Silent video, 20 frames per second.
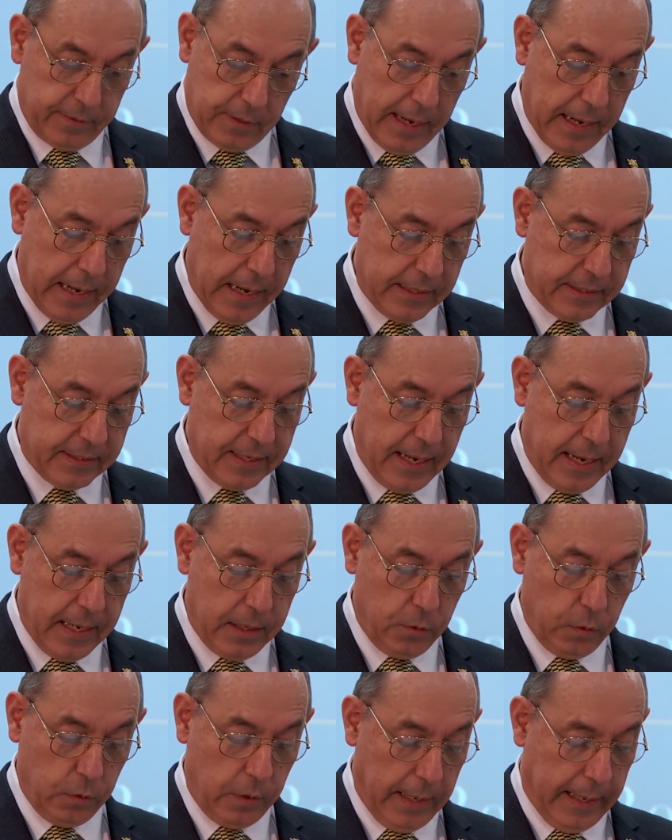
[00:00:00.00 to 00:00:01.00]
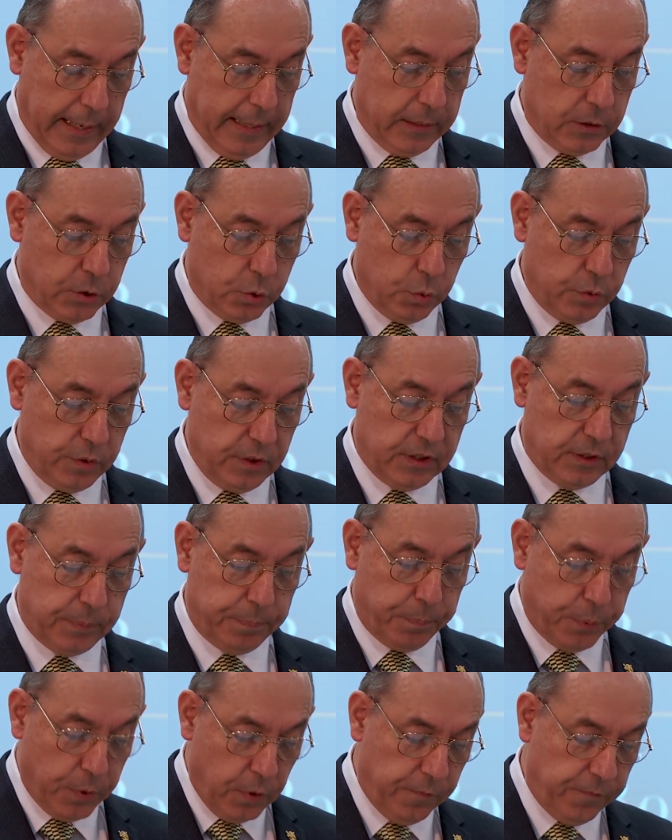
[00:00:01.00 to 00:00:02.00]
Thus, I would like to
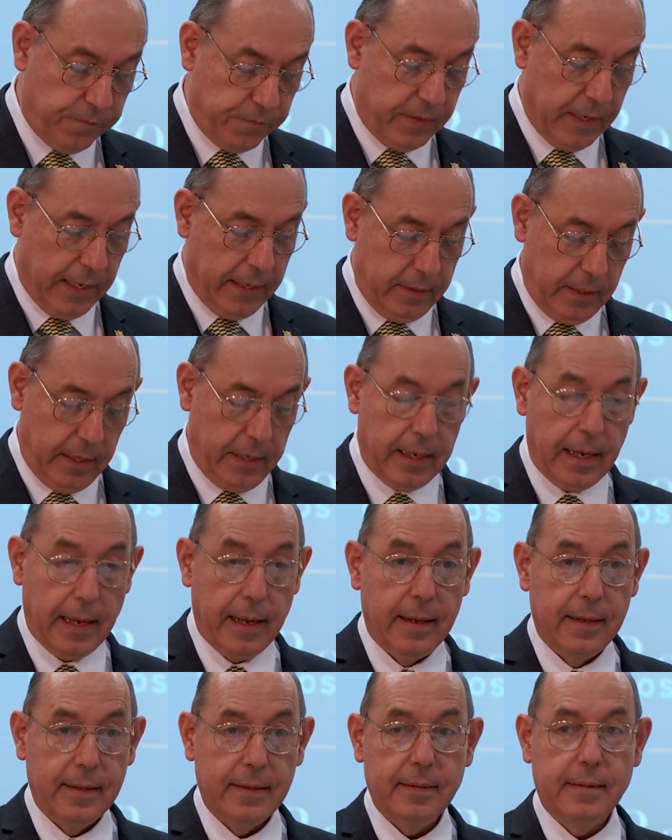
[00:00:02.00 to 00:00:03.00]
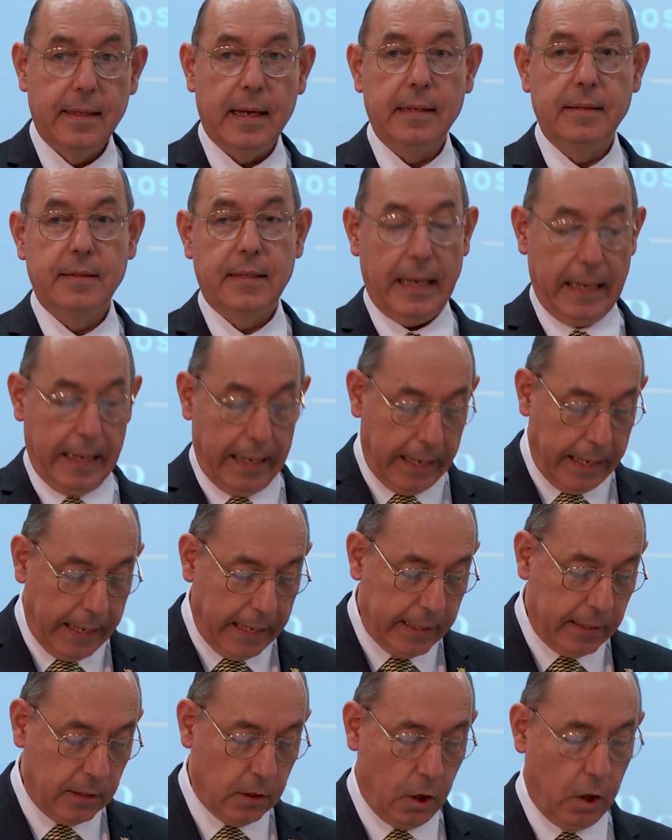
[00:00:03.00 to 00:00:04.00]
disprove the idea that the
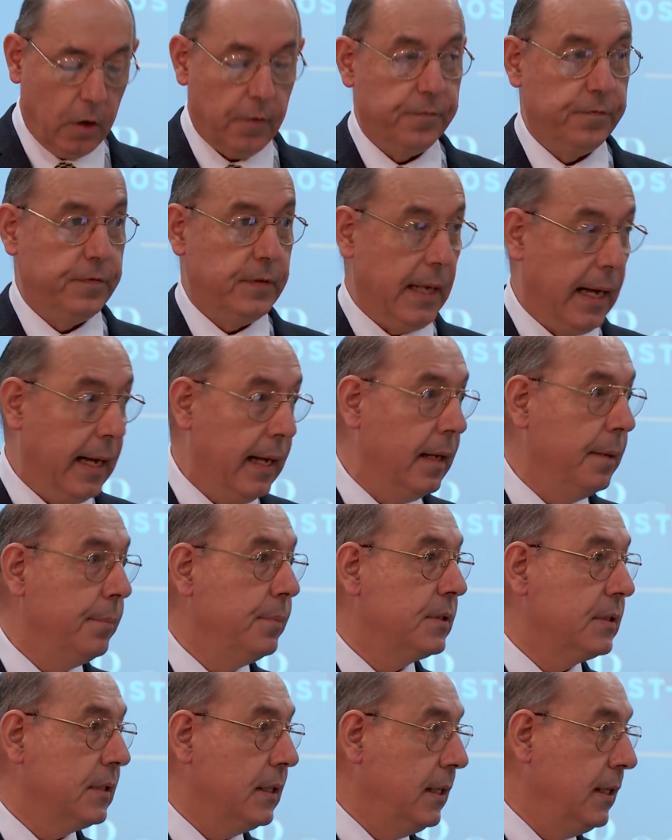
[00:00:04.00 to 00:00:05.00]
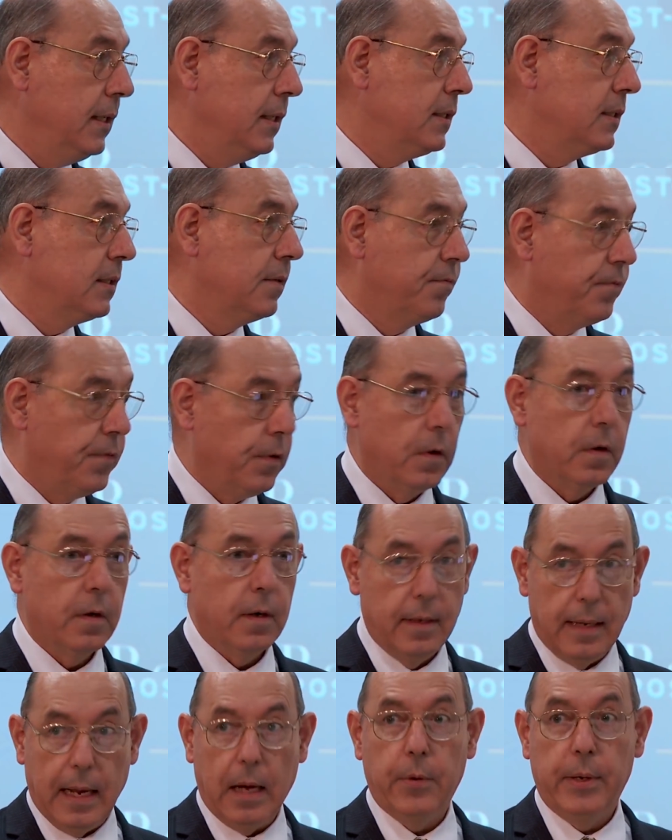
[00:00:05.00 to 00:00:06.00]
end of times is
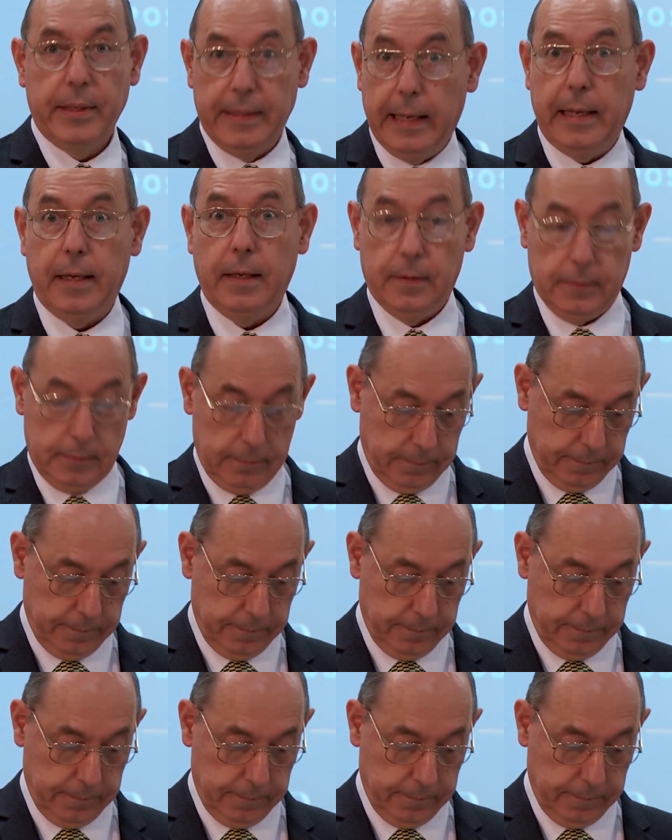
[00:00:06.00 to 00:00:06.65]
for nowadays.